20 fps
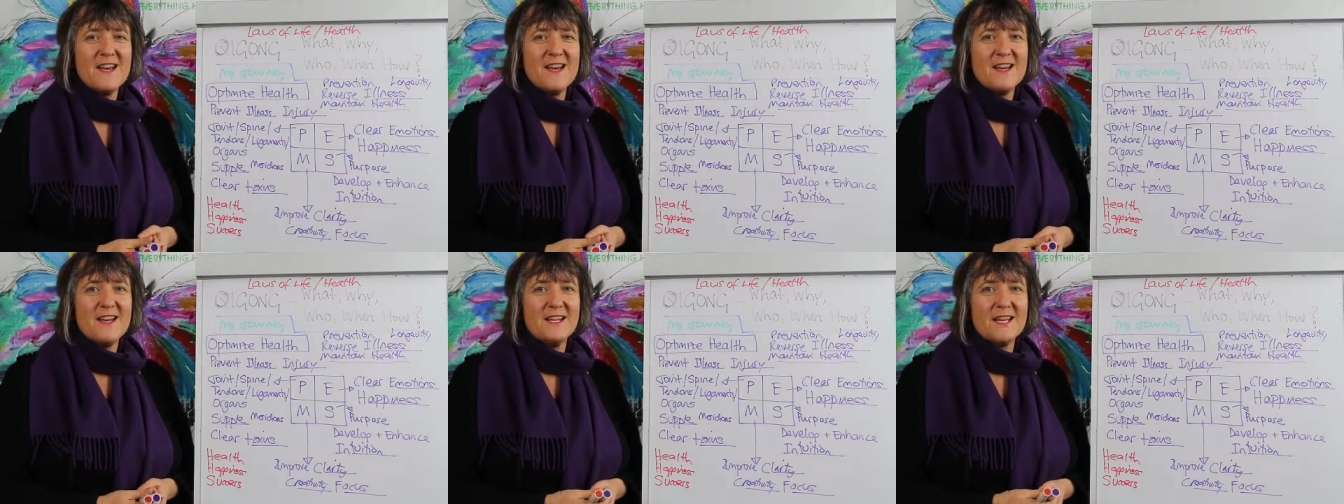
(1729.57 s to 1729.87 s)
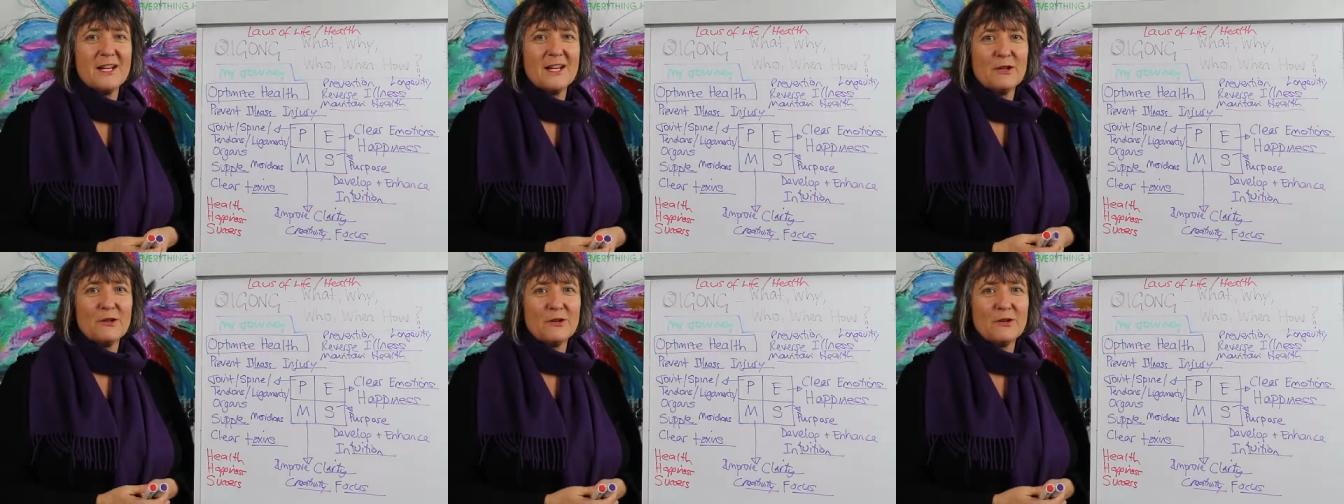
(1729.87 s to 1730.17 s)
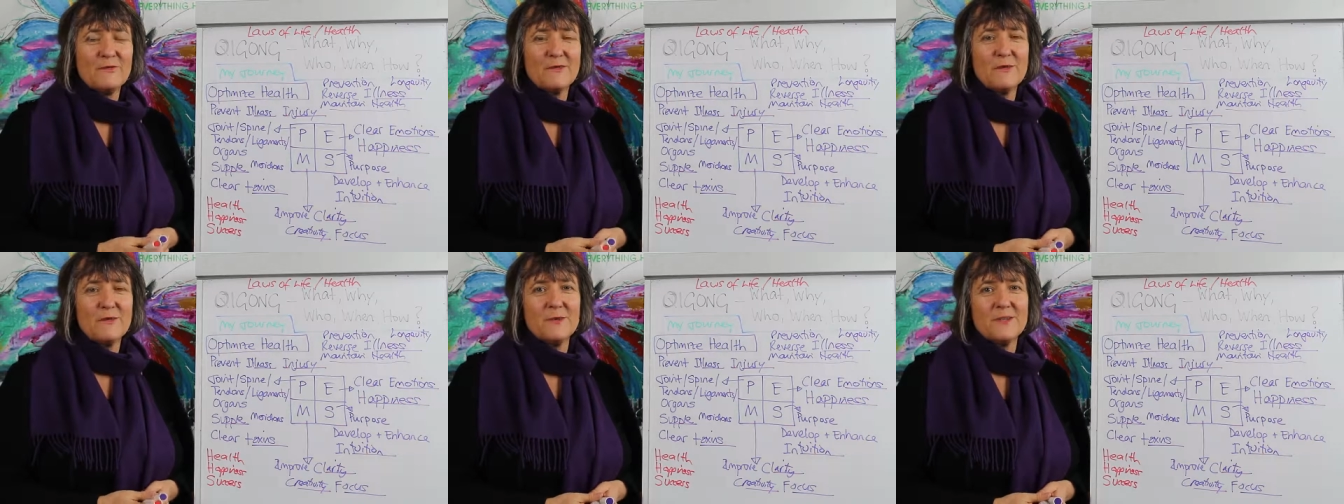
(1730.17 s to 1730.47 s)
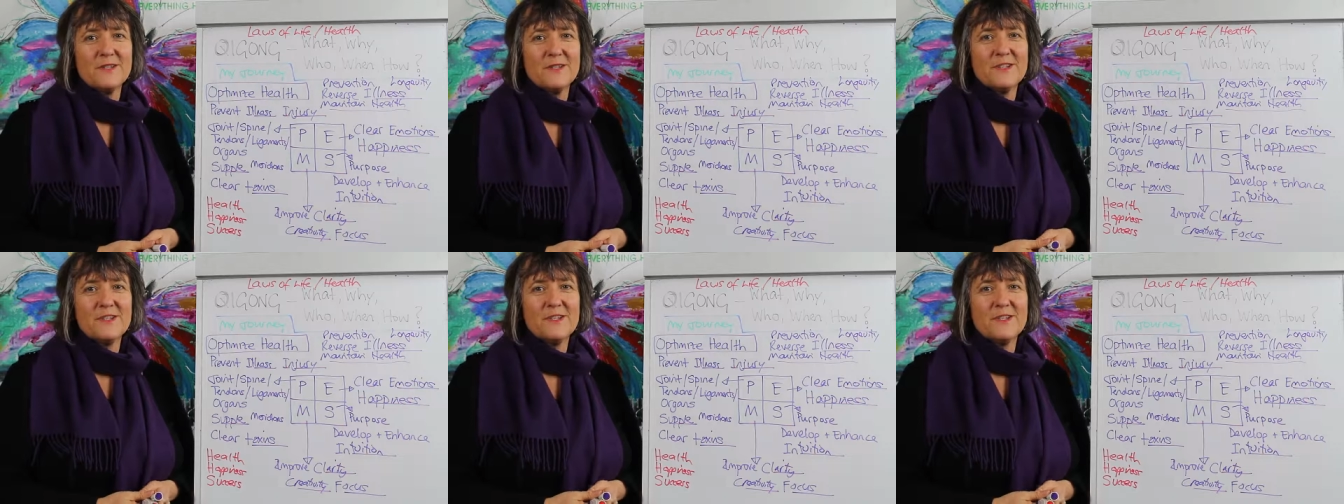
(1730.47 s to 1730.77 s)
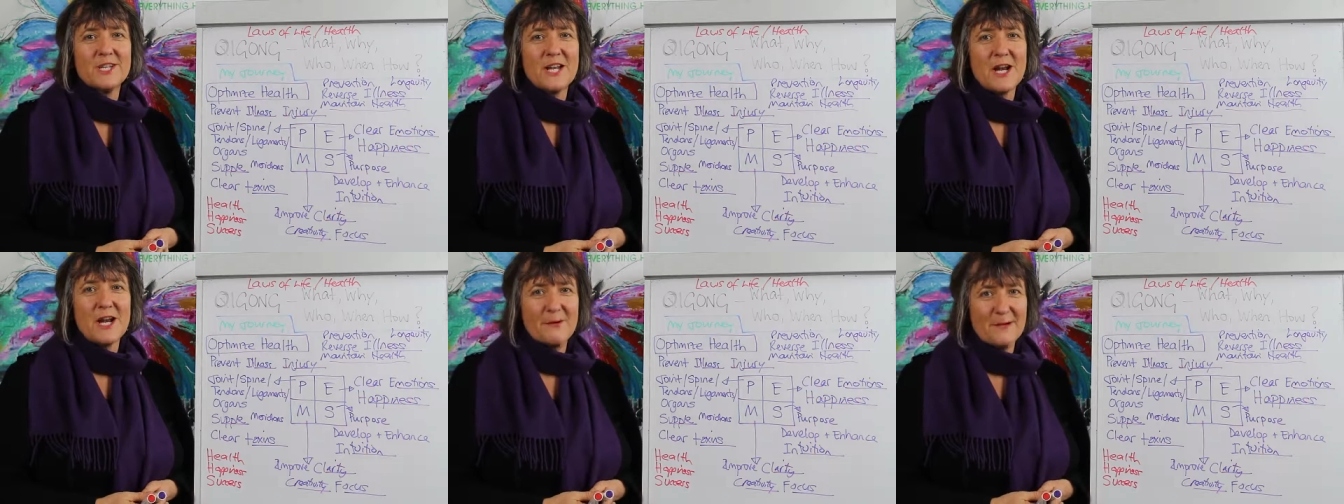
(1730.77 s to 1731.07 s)
And I look forward to
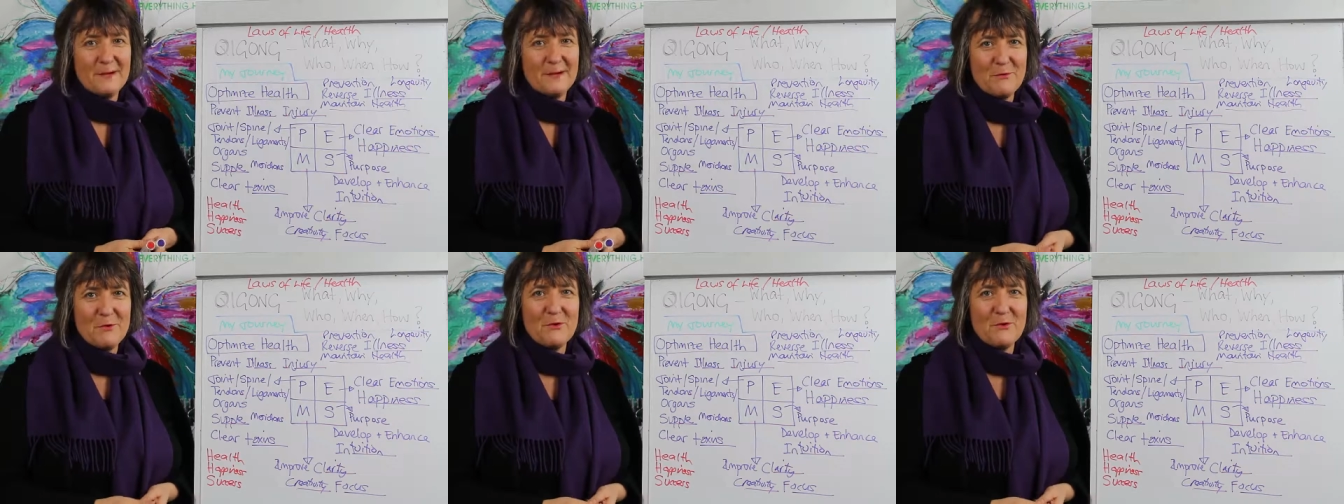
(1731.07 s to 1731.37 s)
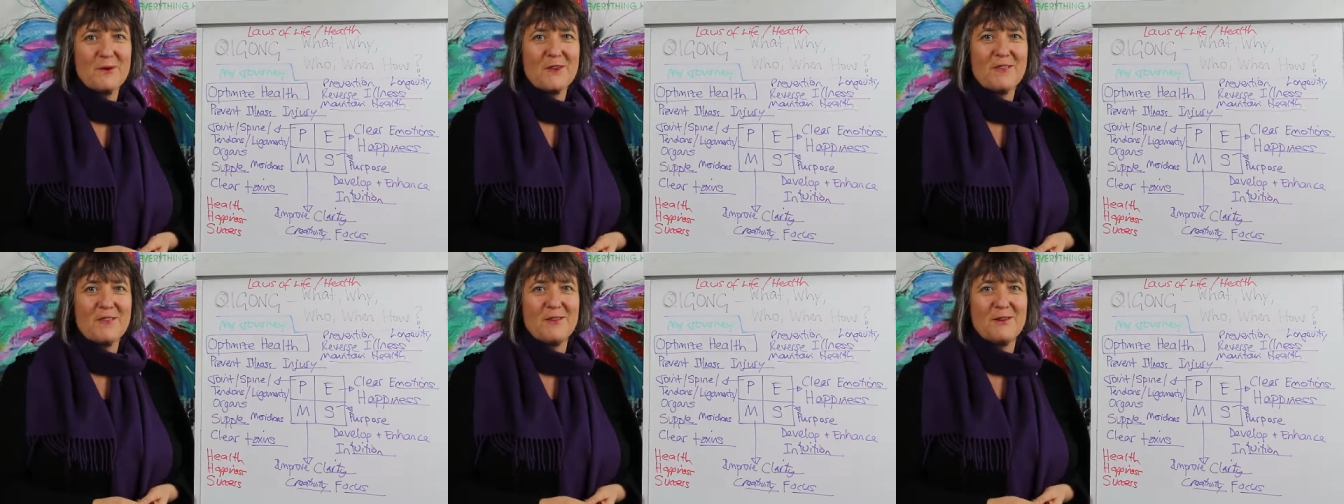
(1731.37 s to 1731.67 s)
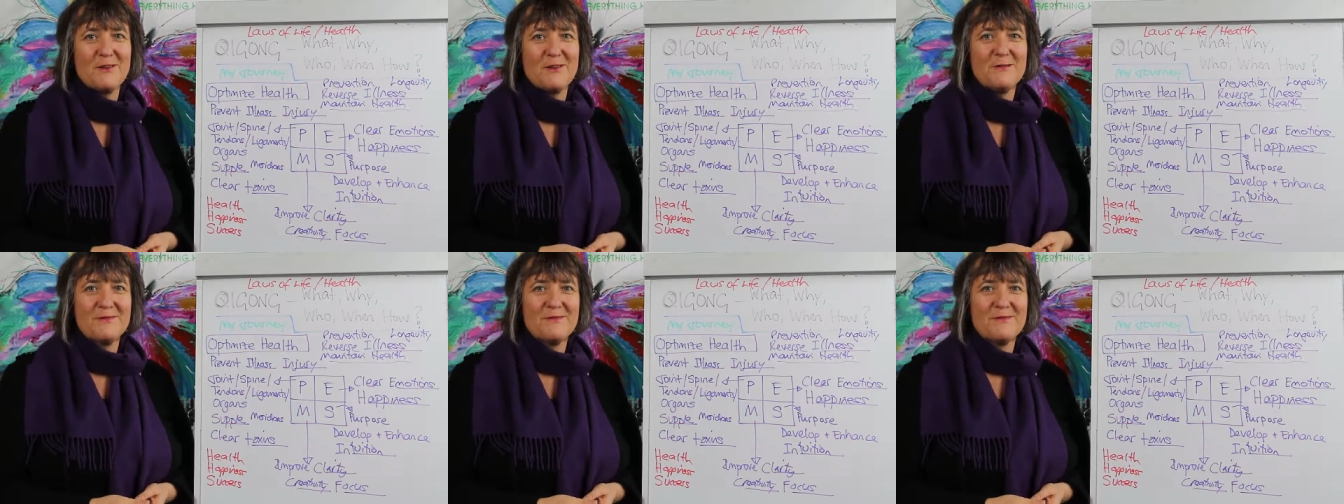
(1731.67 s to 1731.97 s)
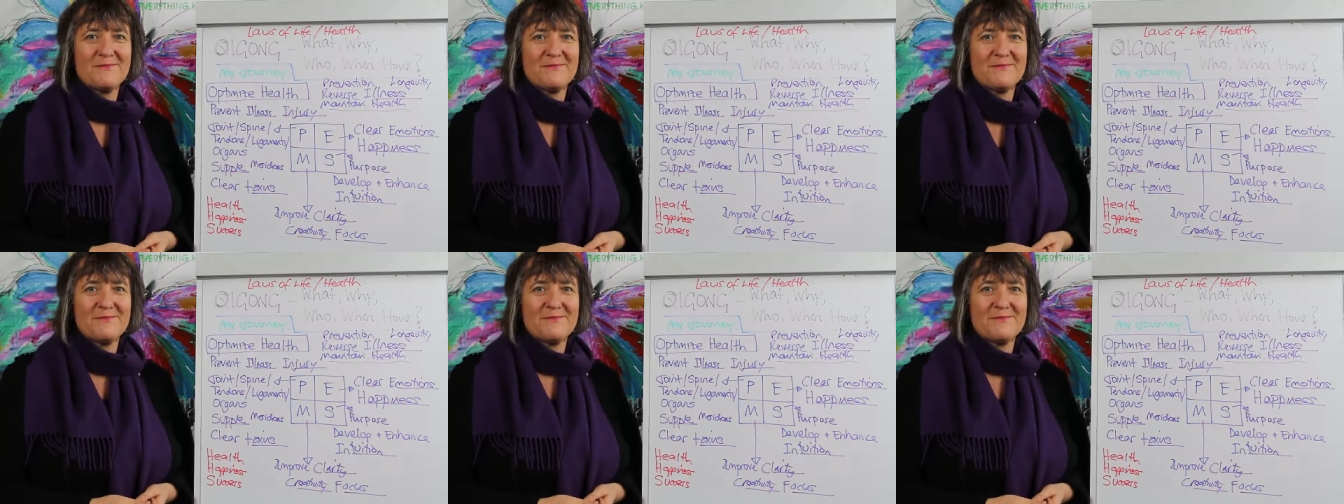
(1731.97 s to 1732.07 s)
sharing more with you.